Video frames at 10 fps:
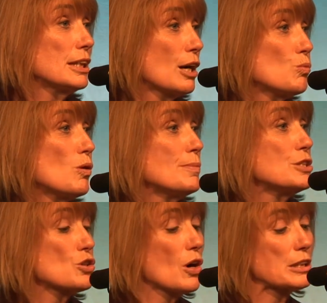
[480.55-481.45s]
young
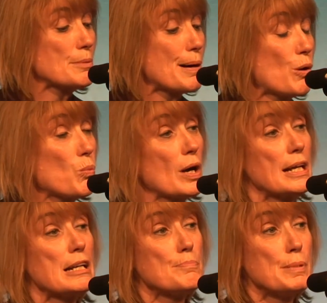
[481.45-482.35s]
woman talked about what
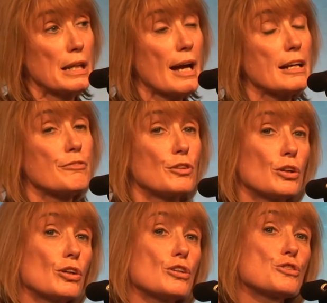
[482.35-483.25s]
it had been like for
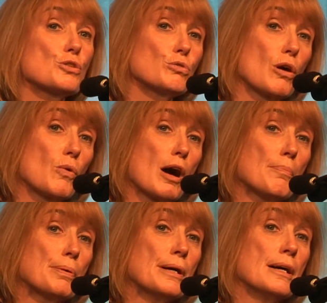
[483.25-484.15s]
her to grow
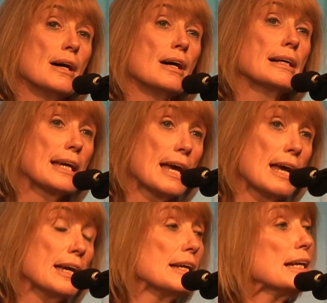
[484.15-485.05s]
up
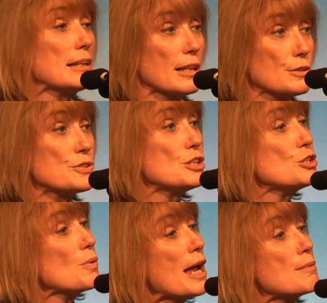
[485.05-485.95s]
gay in Littleton,
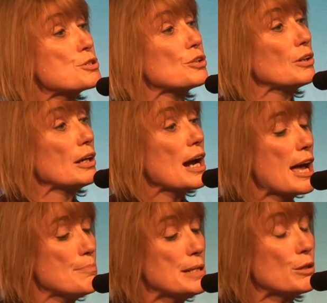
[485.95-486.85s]
New Hampshire,
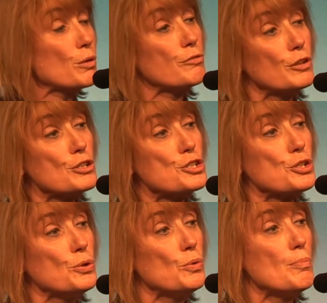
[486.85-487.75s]
and being referred
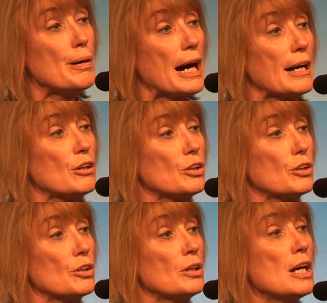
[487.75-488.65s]
to by
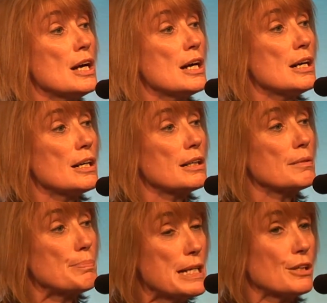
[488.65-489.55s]
her
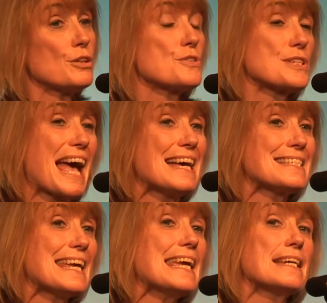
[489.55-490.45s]
peers as
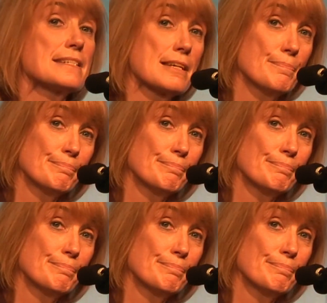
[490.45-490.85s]
it.